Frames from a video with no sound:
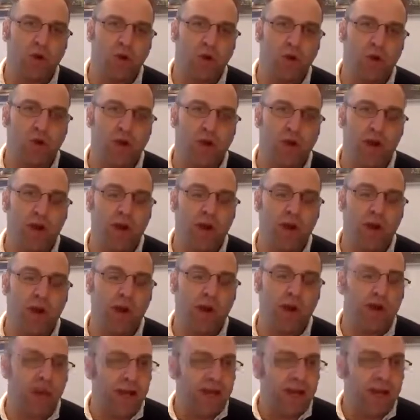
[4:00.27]
on right now. And
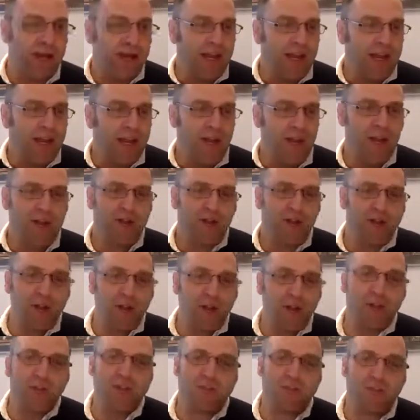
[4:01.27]
that is no
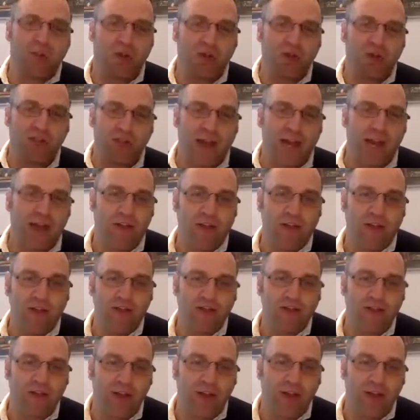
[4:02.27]
small challenge.